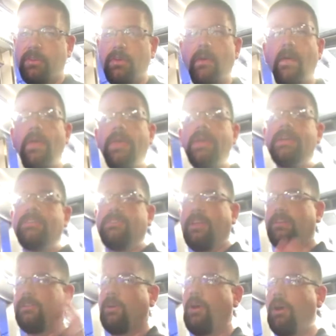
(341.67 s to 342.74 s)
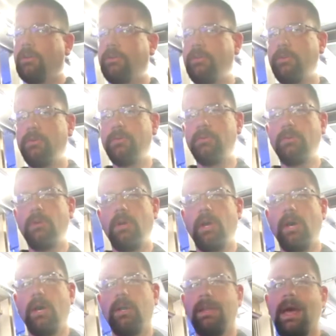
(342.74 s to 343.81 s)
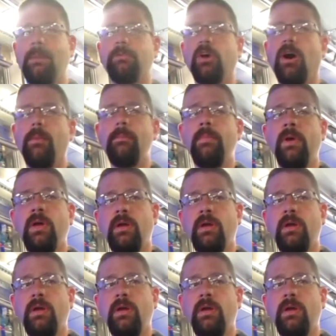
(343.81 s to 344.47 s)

to. Sends it all to a laptop,